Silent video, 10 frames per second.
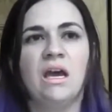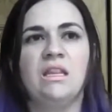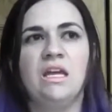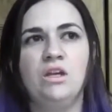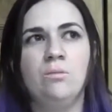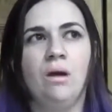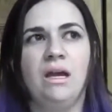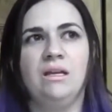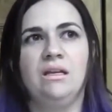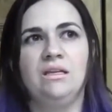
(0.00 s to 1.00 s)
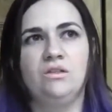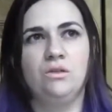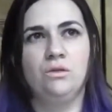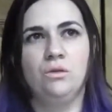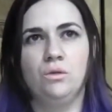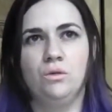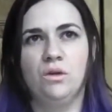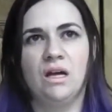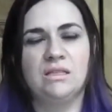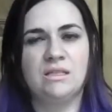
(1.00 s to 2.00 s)
And then you might need to
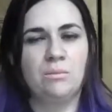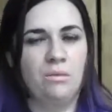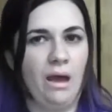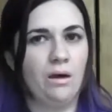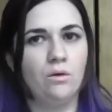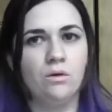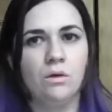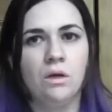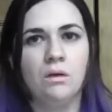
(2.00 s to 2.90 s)
cut some out.